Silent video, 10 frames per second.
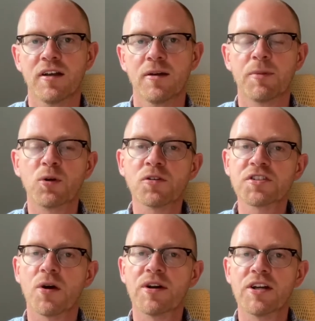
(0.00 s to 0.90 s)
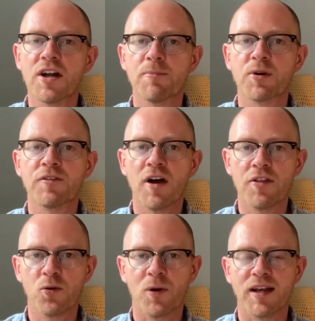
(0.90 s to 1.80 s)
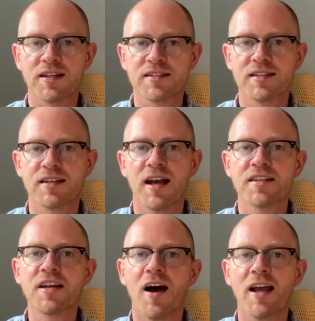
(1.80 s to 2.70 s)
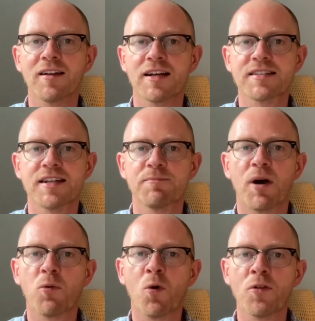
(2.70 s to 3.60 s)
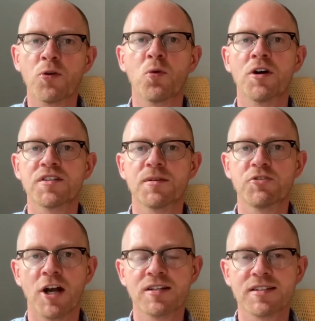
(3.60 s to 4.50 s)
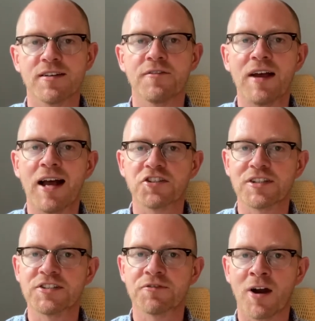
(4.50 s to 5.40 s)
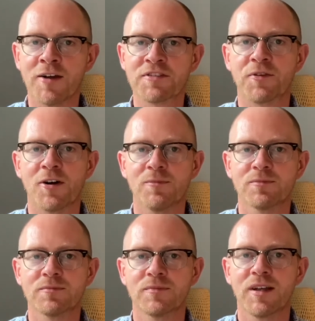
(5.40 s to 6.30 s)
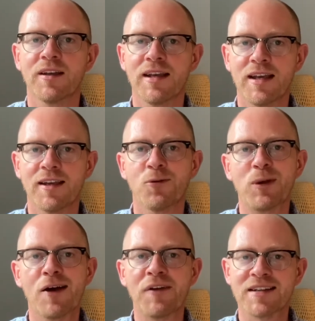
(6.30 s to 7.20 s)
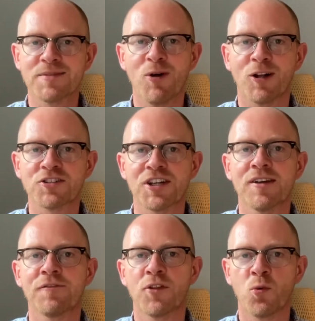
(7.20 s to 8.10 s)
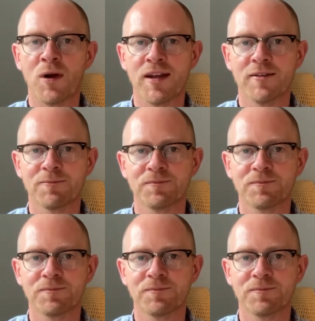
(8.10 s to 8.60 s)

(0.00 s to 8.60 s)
but also in a number of other ways, as highlighted by what the word subjunctive actually derives from. Here we have etymology for the win.